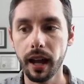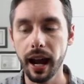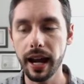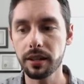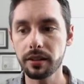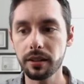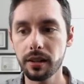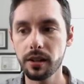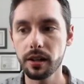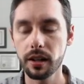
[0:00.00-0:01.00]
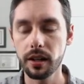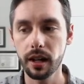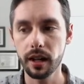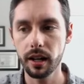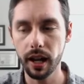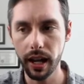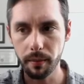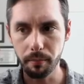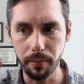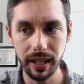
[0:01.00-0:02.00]
and
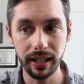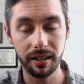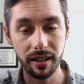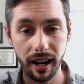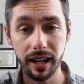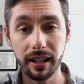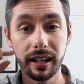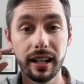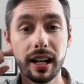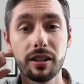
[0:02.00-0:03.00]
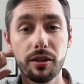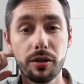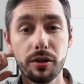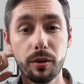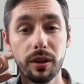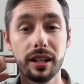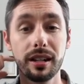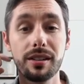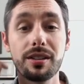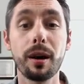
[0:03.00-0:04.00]
it being tied and connected to the
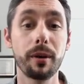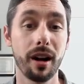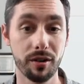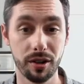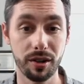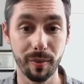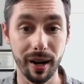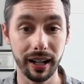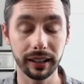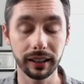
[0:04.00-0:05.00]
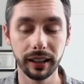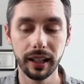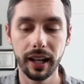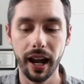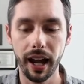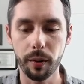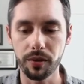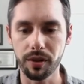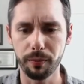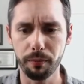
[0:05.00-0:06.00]
subconscious mind. It
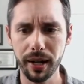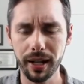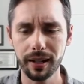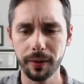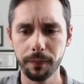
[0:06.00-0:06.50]
was a big,